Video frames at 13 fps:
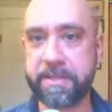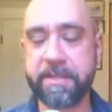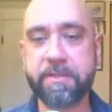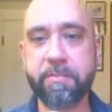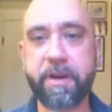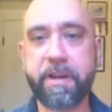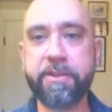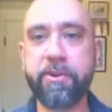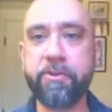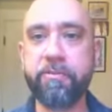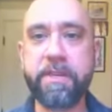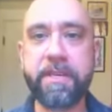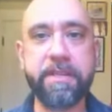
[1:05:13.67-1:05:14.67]
It is by
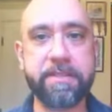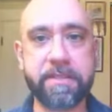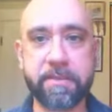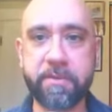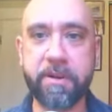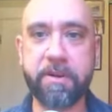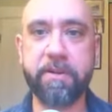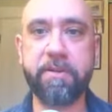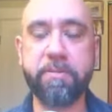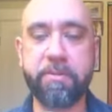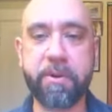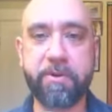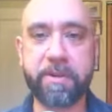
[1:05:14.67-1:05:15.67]
no means among
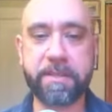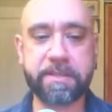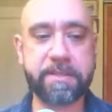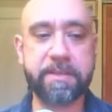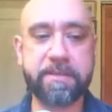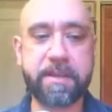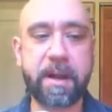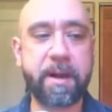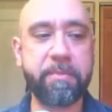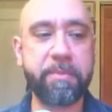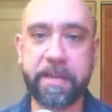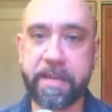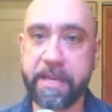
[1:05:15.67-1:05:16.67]
Bowie's
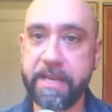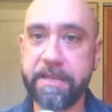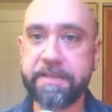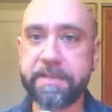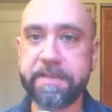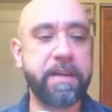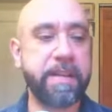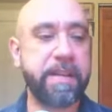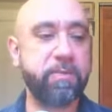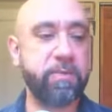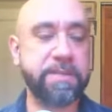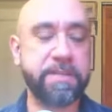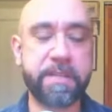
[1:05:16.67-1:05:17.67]
top hits.
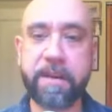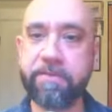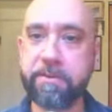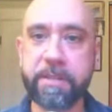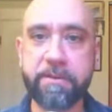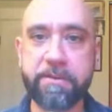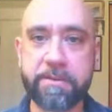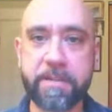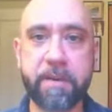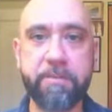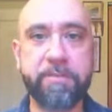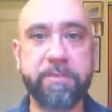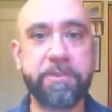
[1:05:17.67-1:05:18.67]
It was never near the
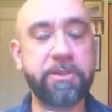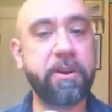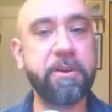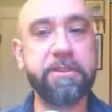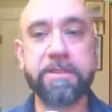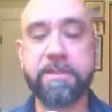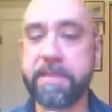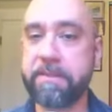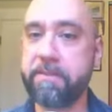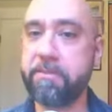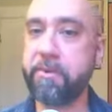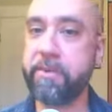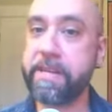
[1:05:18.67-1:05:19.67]
top of the charts.
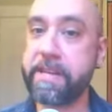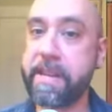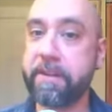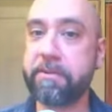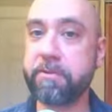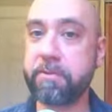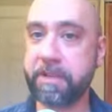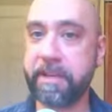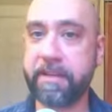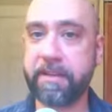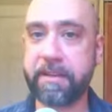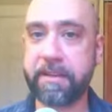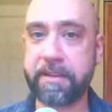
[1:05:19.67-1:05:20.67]
David Bowie never played
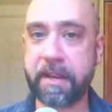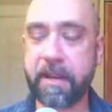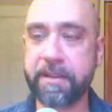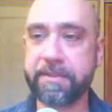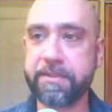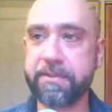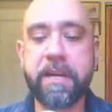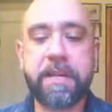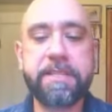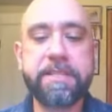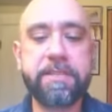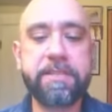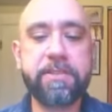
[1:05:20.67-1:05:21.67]
it in concert.
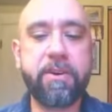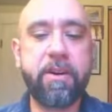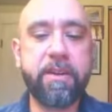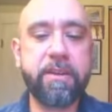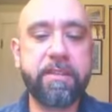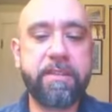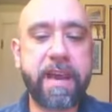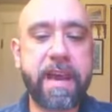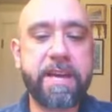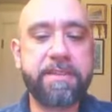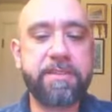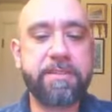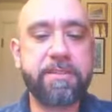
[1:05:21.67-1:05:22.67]
It's a song
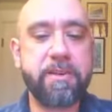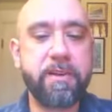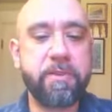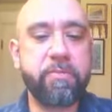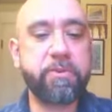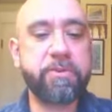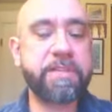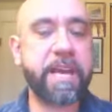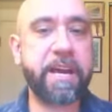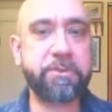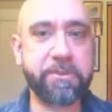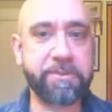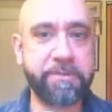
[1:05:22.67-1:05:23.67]
that most
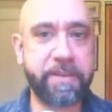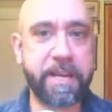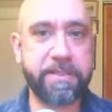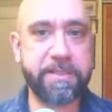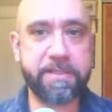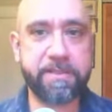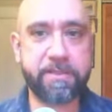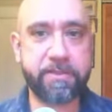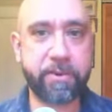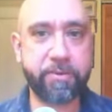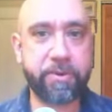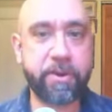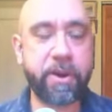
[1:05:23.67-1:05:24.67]
casual fans
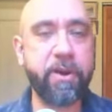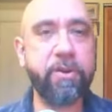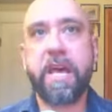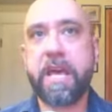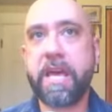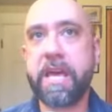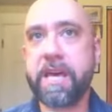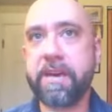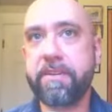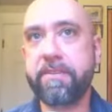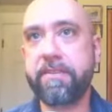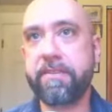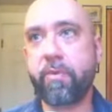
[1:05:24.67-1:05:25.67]
don't know,
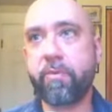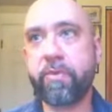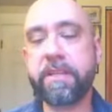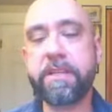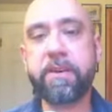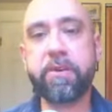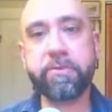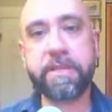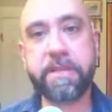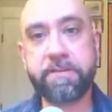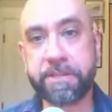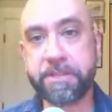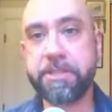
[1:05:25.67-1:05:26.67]
and really only
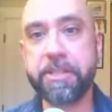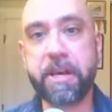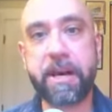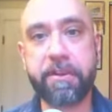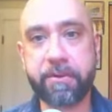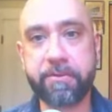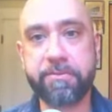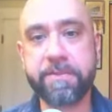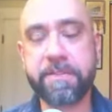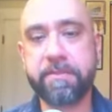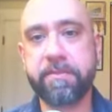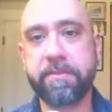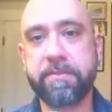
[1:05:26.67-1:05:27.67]

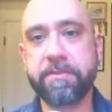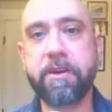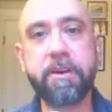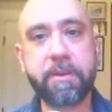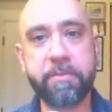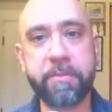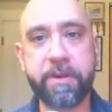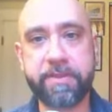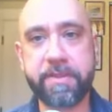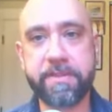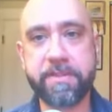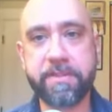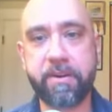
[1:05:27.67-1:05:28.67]
aficionados talk about
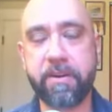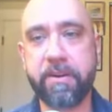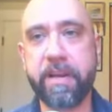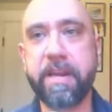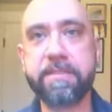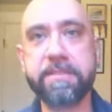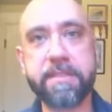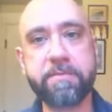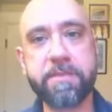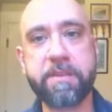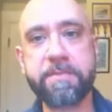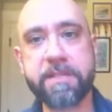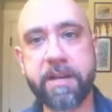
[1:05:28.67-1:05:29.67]
this song and
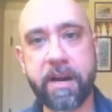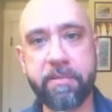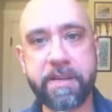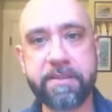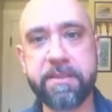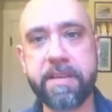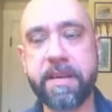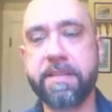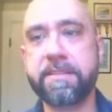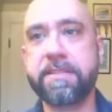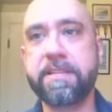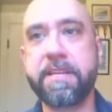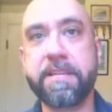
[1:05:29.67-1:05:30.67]
sometimes comment that
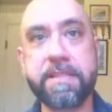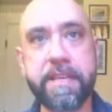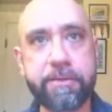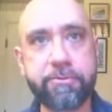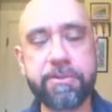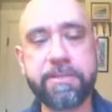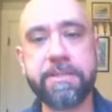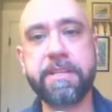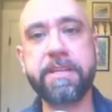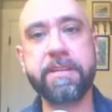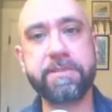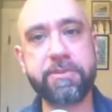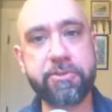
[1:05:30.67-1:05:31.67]
it's it's
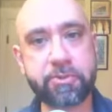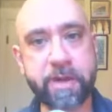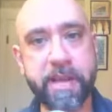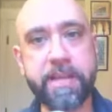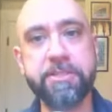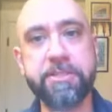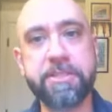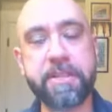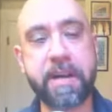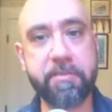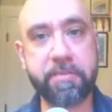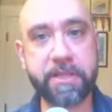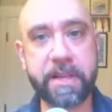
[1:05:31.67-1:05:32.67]
interesting, it's strange, it's
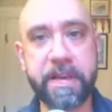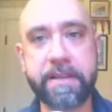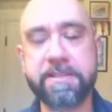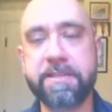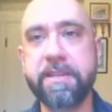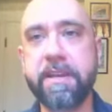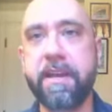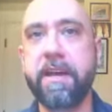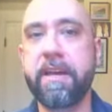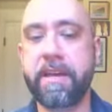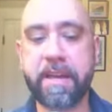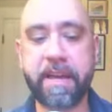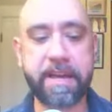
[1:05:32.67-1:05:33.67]
complex.
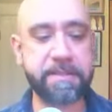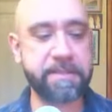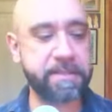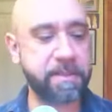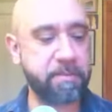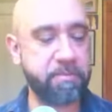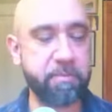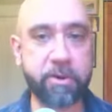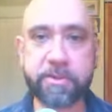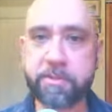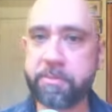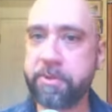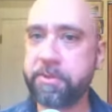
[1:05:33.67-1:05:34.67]
It has
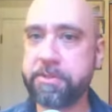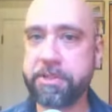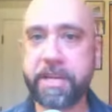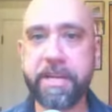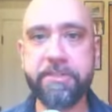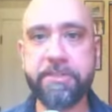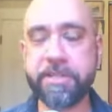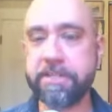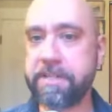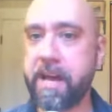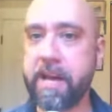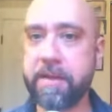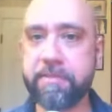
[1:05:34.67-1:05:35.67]
multiple changing
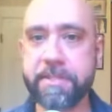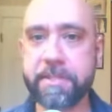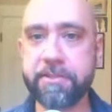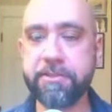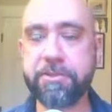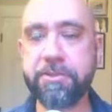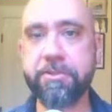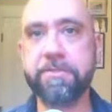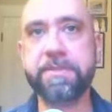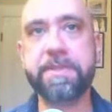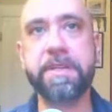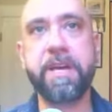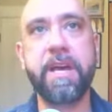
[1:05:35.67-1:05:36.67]
time
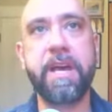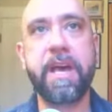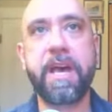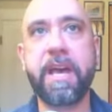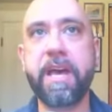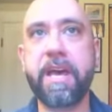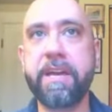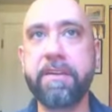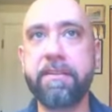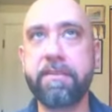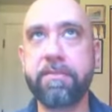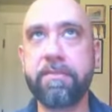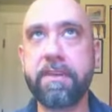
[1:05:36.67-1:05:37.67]
signatures and
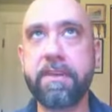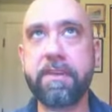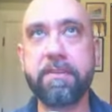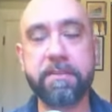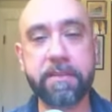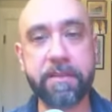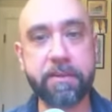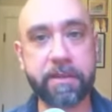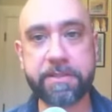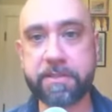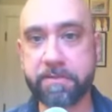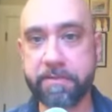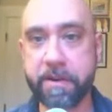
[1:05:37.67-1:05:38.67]
the
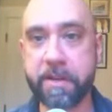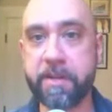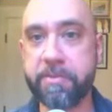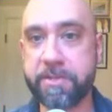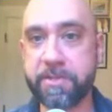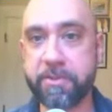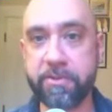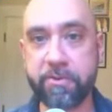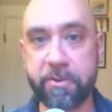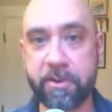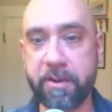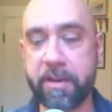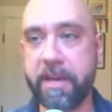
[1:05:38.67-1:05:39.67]
lyrics are very
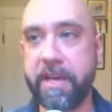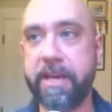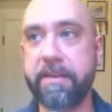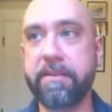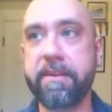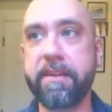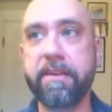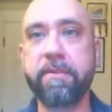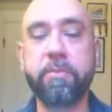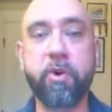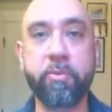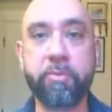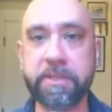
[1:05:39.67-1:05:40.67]
obscure and
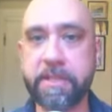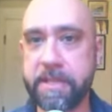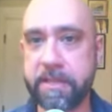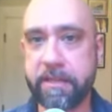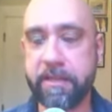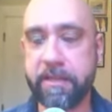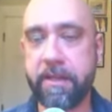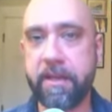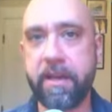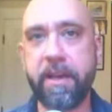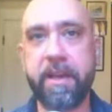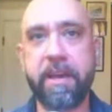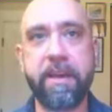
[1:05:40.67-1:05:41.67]
oblique.
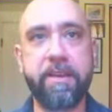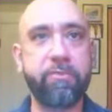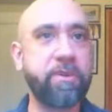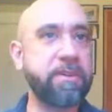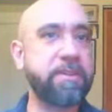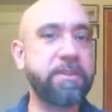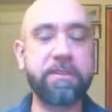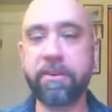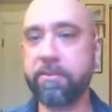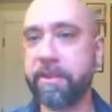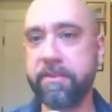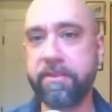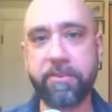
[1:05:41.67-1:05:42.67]
And one could go
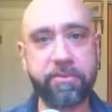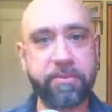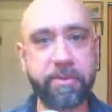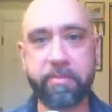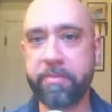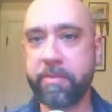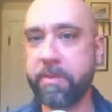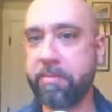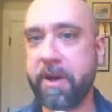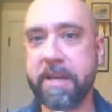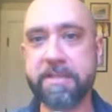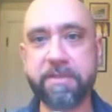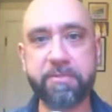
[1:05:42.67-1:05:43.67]
into the the
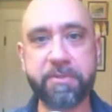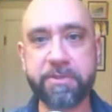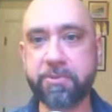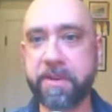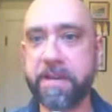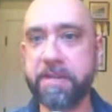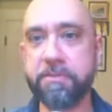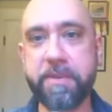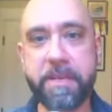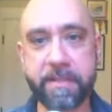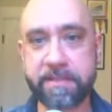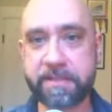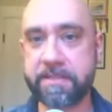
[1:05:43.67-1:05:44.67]
possible strange
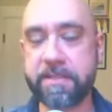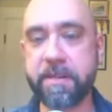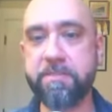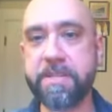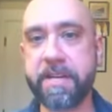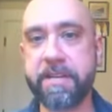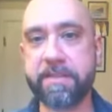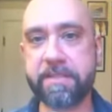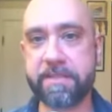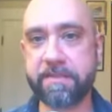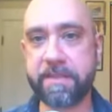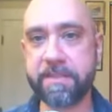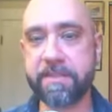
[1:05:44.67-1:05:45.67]
meanings and subtexts
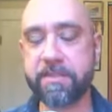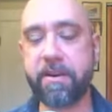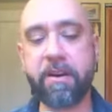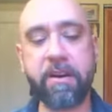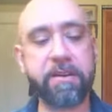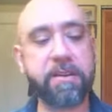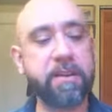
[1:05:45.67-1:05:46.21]
of this song.